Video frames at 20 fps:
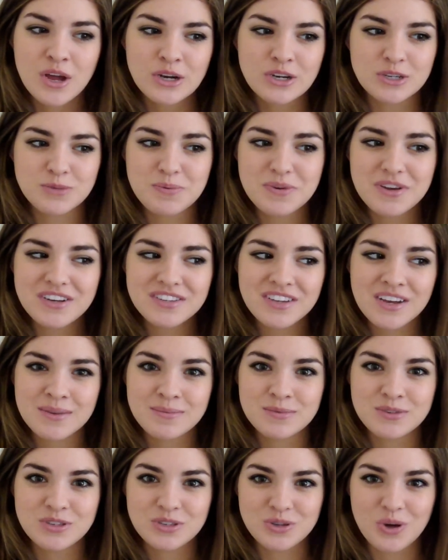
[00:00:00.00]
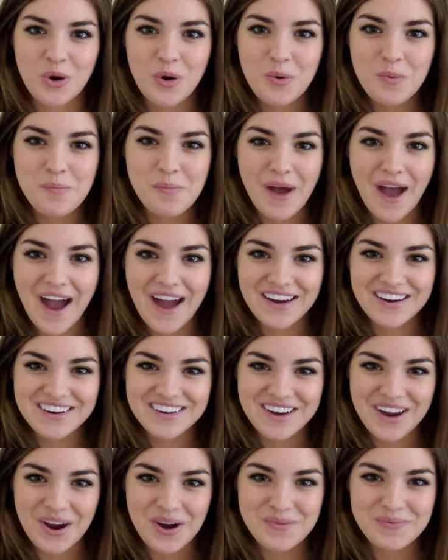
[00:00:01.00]
just because I'm so bad
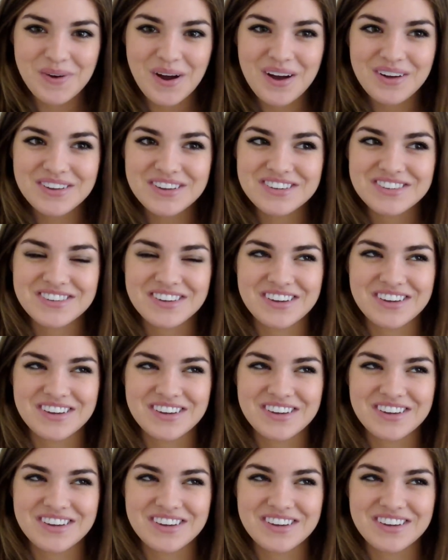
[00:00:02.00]
at nail polish,